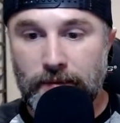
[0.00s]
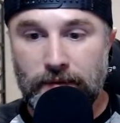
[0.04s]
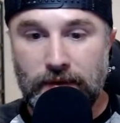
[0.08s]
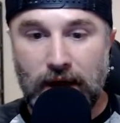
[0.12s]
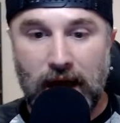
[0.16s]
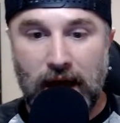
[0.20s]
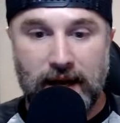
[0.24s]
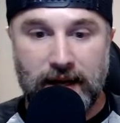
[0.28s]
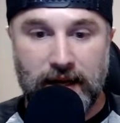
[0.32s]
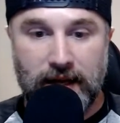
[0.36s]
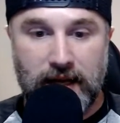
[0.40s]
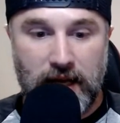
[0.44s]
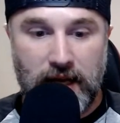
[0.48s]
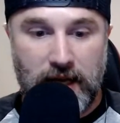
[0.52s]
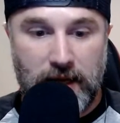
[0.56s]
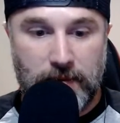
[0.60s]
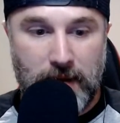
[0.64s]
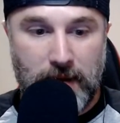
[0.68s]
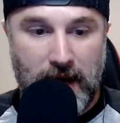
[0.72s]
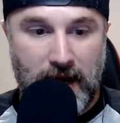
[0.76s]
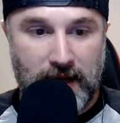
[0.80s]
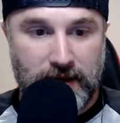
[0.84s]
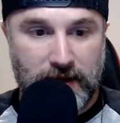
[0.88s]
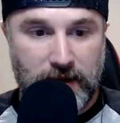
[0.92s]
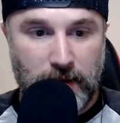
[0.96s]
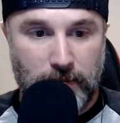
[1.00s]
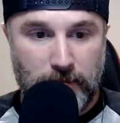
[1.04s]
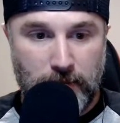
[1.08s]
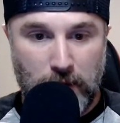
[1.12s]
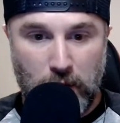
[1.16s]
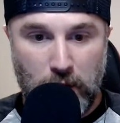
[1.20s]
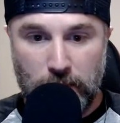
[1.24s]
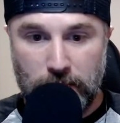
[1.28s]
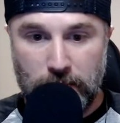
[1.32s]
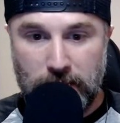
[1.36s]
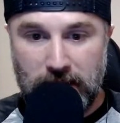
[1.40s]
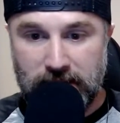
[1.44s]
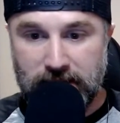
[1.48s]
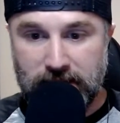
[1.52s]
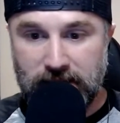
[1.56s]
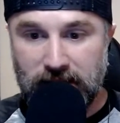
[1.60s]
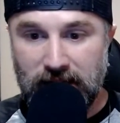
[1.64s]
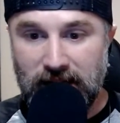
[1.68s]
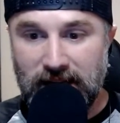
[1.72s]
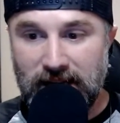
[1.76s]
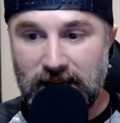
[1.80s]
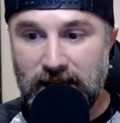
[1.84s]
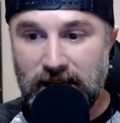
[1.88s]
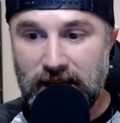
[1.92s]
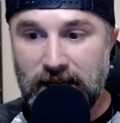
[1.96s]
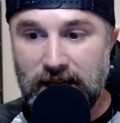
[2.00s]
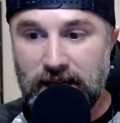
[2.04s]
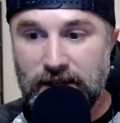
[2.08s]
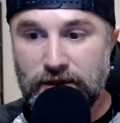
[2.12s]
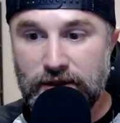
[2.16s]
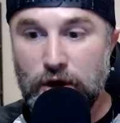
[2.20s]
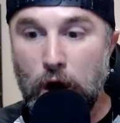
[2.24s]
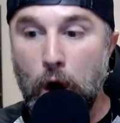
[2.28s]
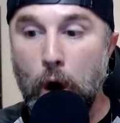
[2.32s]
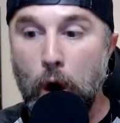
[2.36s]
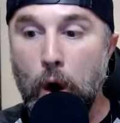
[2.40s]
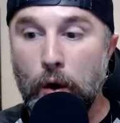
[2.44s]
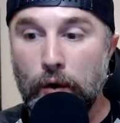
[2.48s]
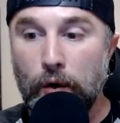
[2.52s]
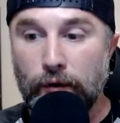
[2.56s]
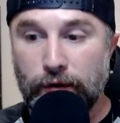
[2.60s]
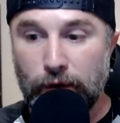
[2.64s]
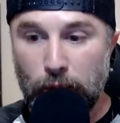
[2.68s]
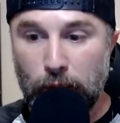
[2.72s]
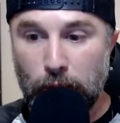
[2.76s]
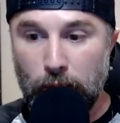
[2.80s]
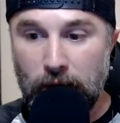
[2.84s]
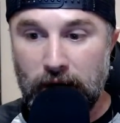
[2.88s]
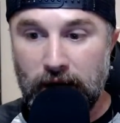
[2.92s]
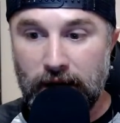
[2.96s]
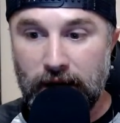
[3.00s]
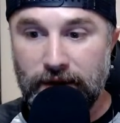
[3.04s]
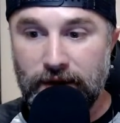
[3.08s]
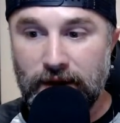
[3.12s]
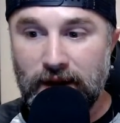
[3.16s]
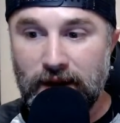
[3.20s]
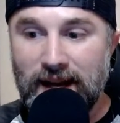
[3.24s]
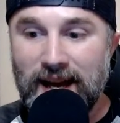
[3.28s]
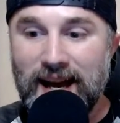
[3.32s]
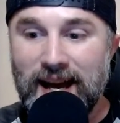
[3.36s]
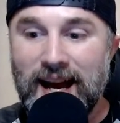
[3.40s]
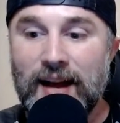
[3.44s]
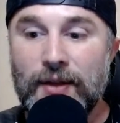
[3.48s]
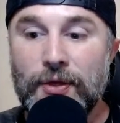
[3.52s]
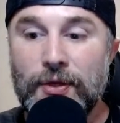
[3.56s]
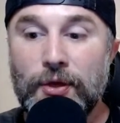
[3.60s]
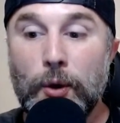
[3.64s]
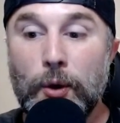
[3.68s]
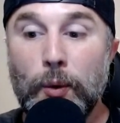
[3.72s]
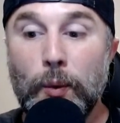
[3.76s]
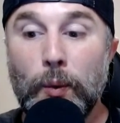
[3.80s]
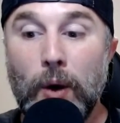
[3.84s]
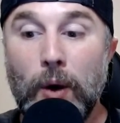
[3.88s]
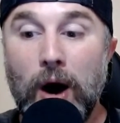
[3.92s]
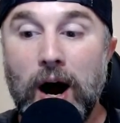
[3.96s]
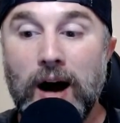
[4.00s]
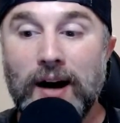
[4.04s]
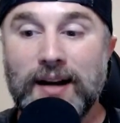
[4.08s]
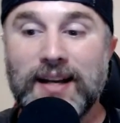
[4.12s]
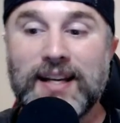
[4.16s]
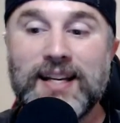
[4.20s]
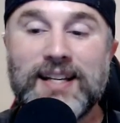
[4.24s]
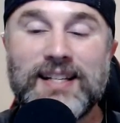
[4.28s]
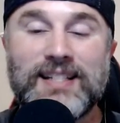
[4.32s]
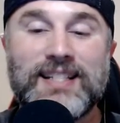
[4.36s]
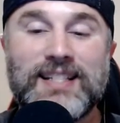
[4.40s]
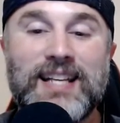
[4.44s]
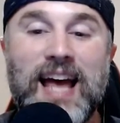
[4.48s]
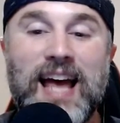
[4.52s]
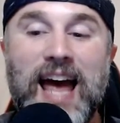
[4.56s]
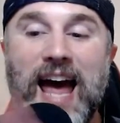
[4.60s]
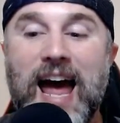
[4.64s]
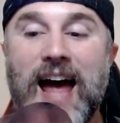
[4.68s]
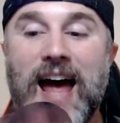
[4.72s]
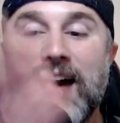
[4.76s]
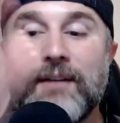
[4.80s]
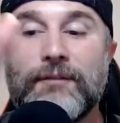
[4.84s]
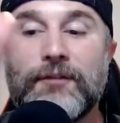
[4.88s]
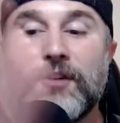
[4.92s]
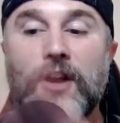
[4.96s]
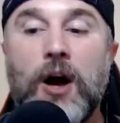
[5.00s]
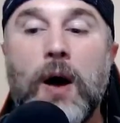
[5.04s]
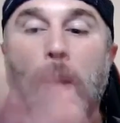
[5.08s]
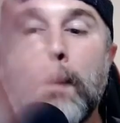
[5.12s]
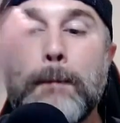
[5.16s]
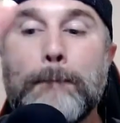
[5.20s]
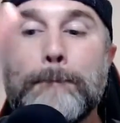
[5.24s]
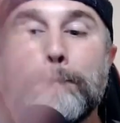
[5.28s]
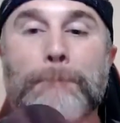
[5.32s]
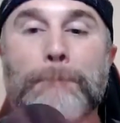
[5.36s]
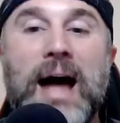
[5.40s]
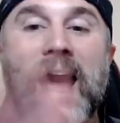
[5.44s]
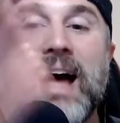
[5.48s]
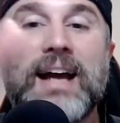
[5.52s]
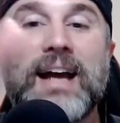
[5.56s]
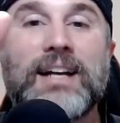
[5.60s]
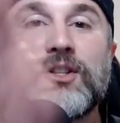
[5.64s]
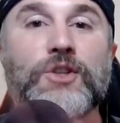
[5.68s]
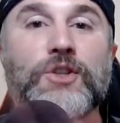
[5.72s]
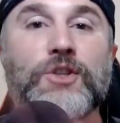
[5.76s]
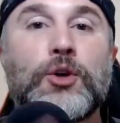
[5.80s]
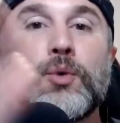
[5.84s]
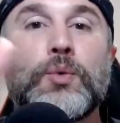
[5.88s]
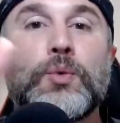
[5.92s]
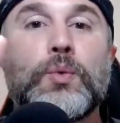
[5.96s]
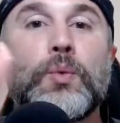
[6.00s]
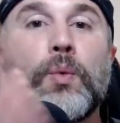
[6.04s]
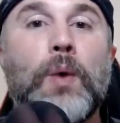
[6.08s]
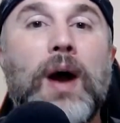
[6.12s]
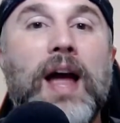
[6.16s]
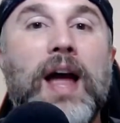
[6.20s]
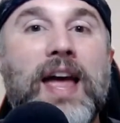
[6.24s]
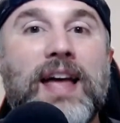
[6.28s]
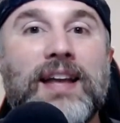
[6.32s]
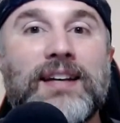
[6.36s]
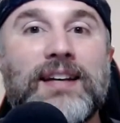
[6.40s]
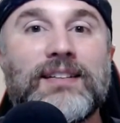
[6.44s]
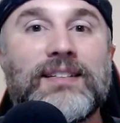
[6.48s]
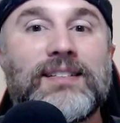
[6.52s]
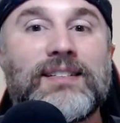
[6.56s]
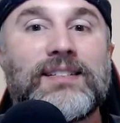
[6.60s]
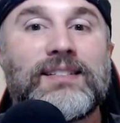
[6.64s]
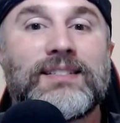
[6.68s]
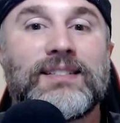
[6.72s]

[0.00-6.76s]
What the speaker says: That game at the moment is over with, and the Rockies have come back to win.